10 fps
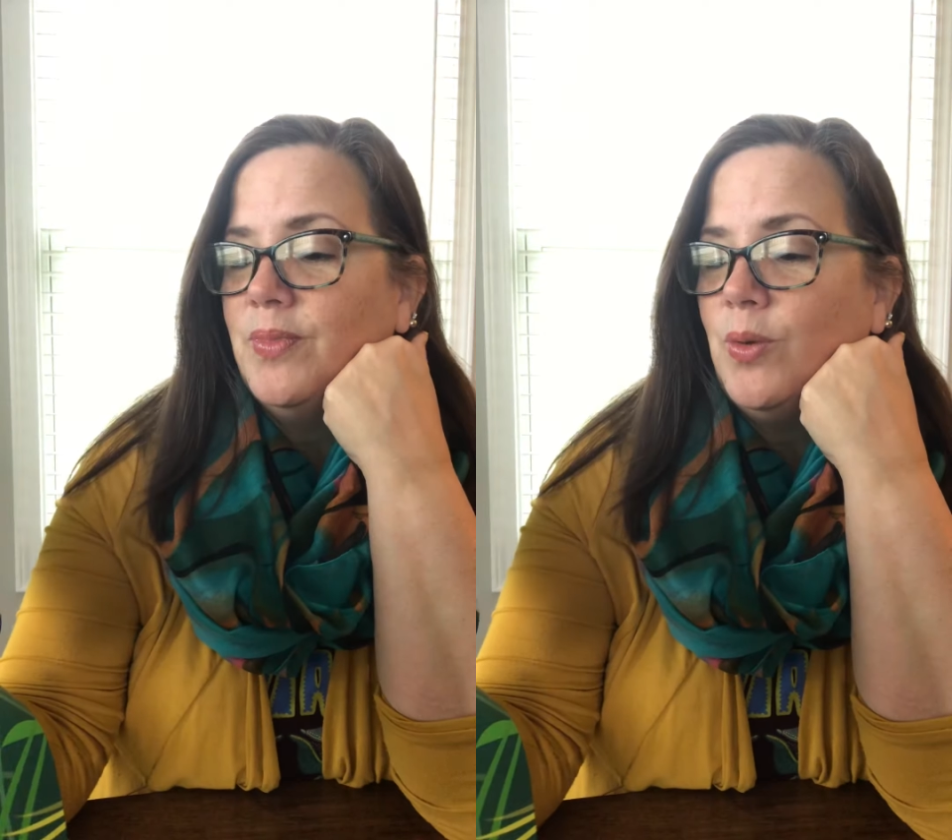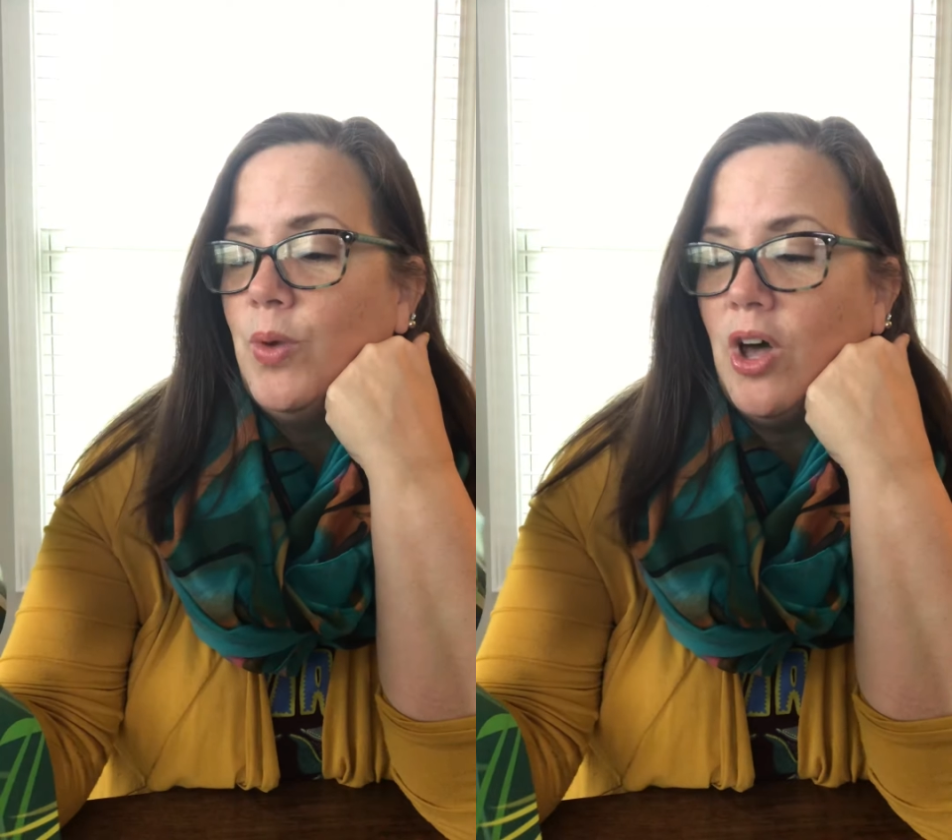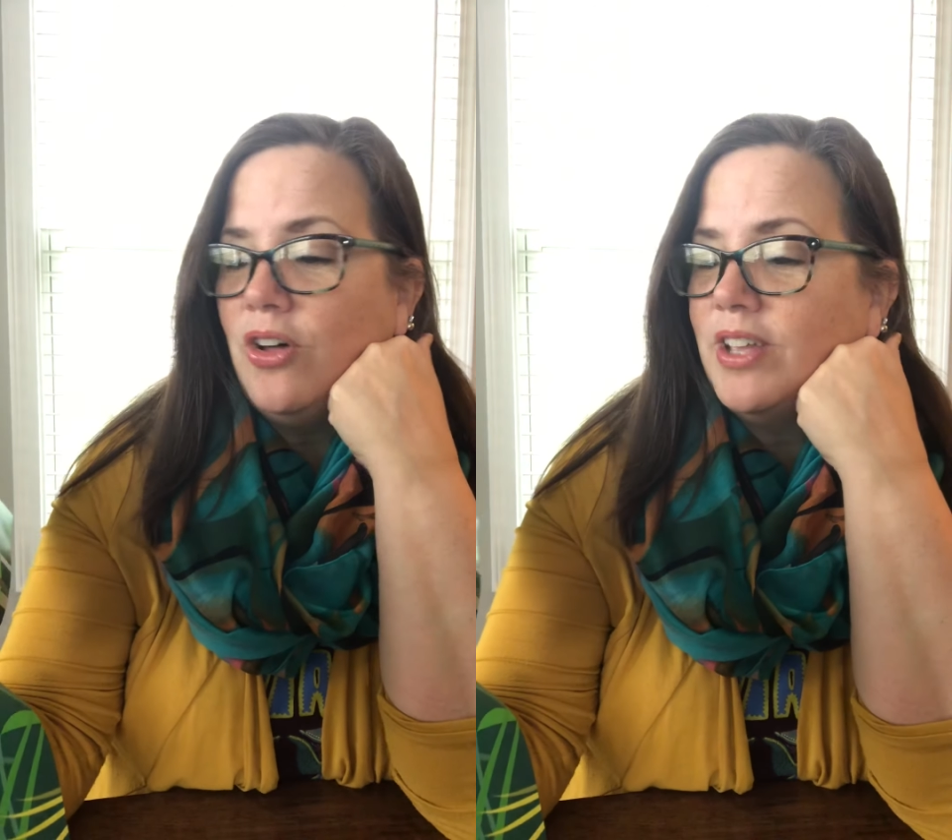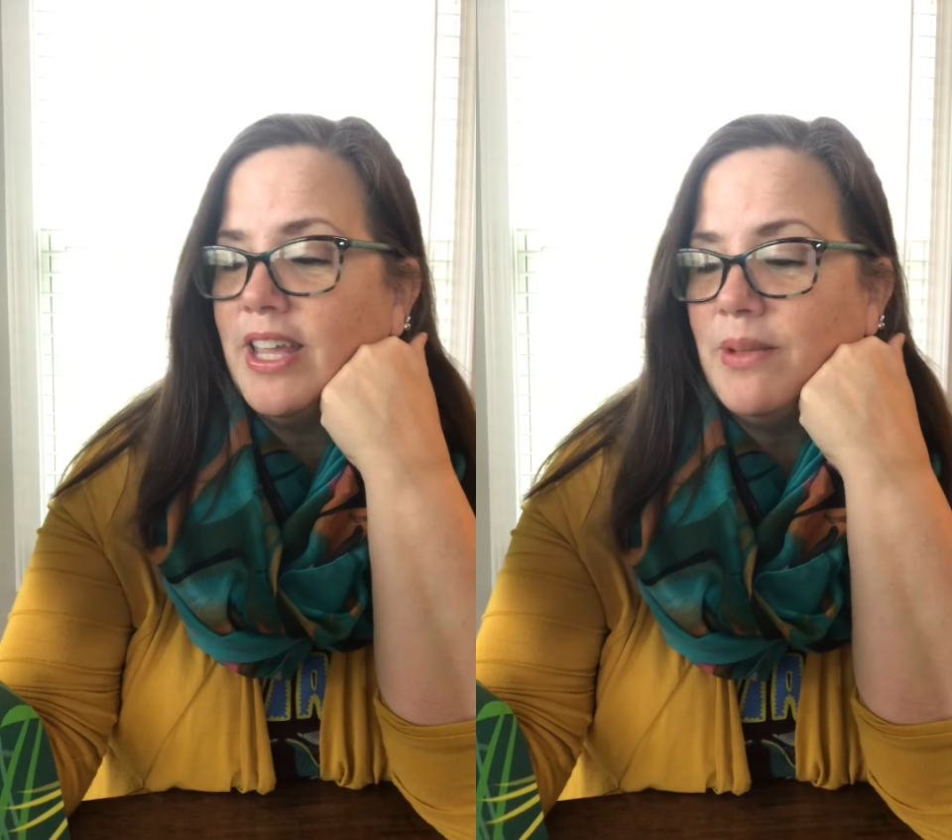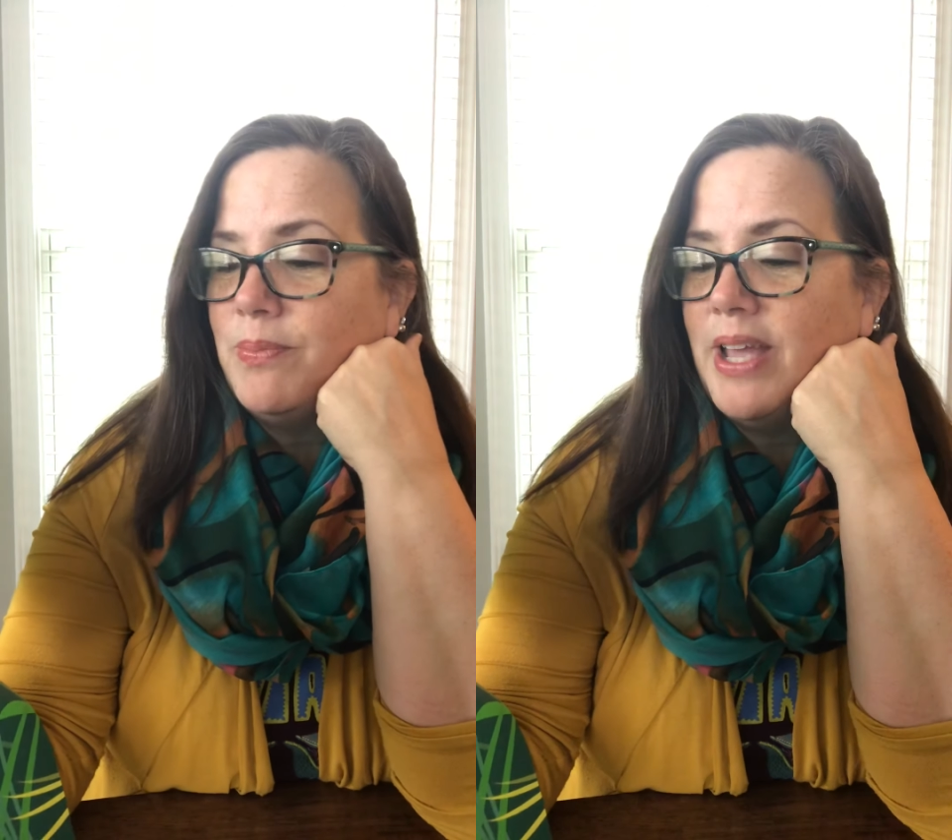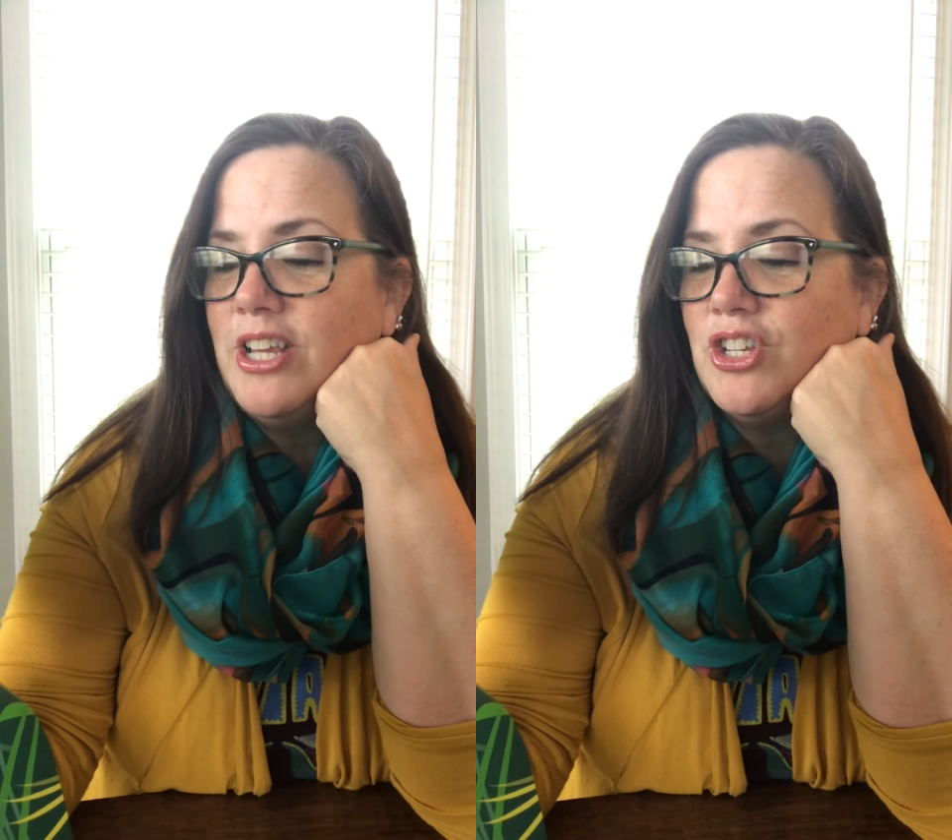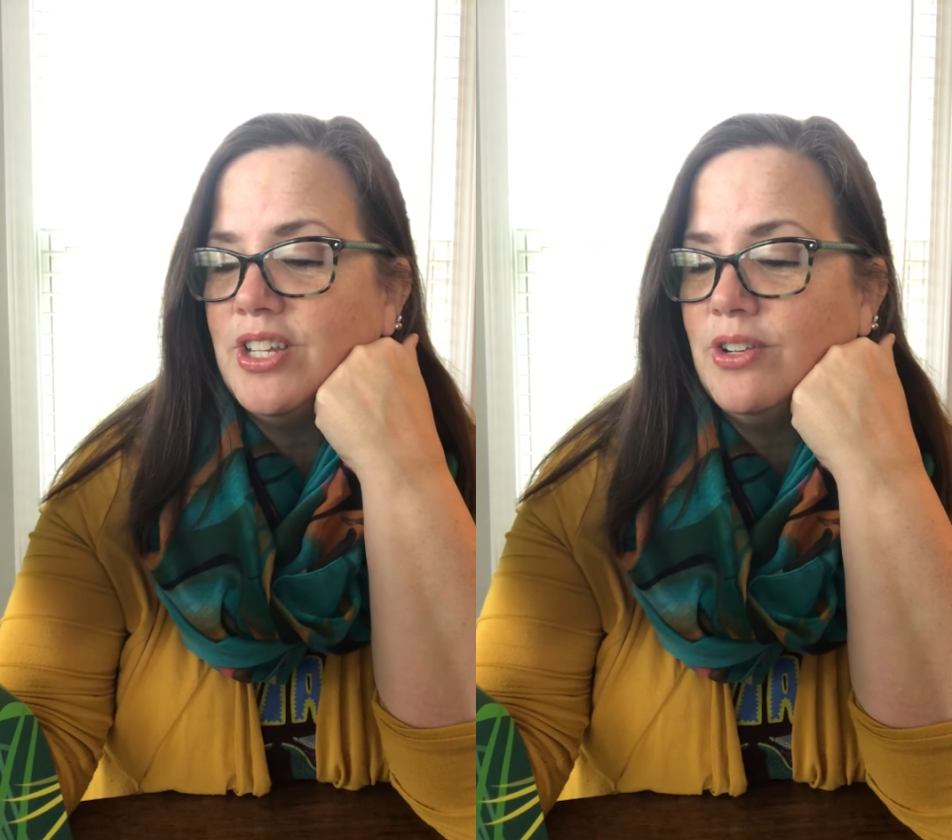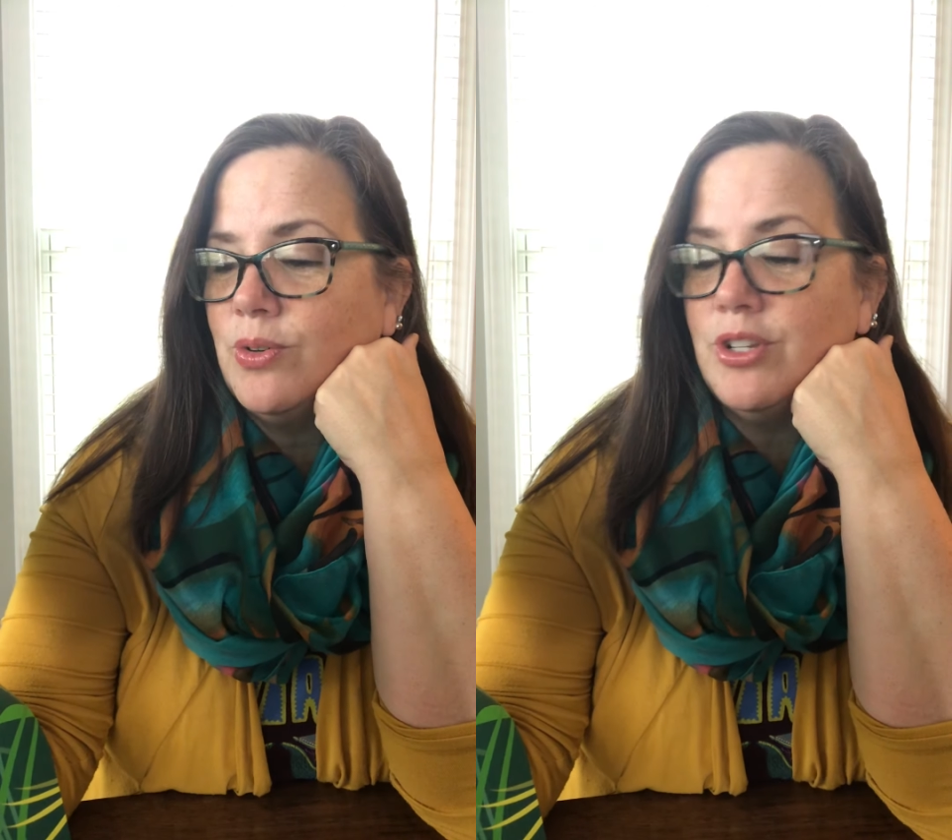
We all get impatient or